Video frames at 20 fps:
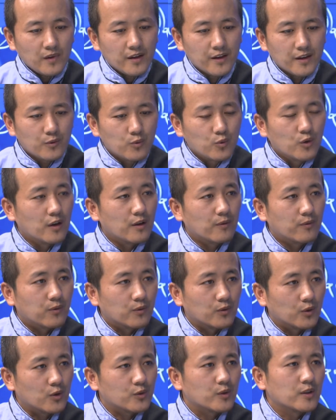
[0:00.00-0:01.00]
and who
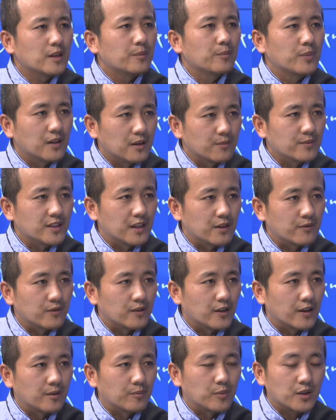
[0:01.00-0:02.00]
have not only become
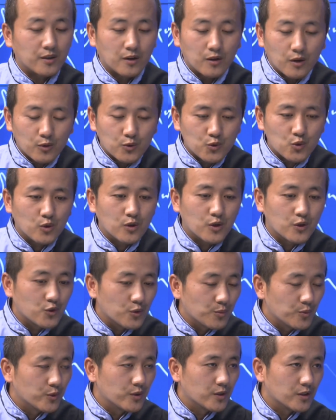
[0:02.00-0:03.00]
self-reliant but also
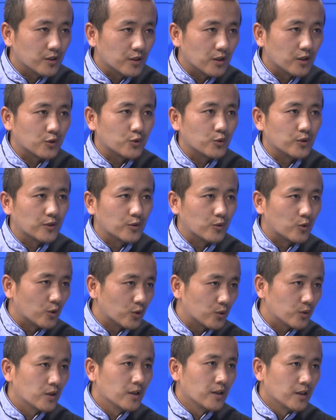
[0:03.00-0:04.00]
contributing to the
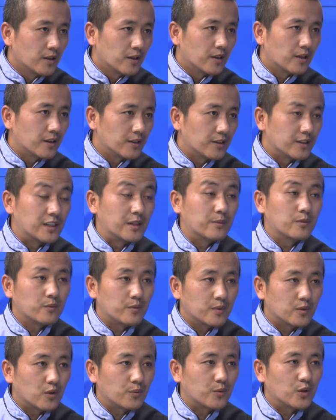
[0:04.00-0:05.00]
growth and the
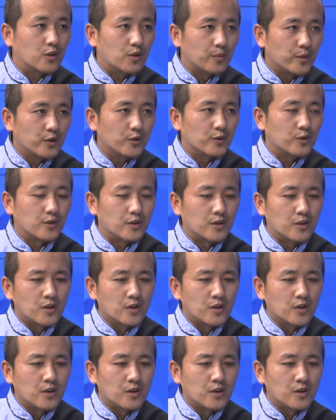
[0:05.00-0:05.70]
development of the community.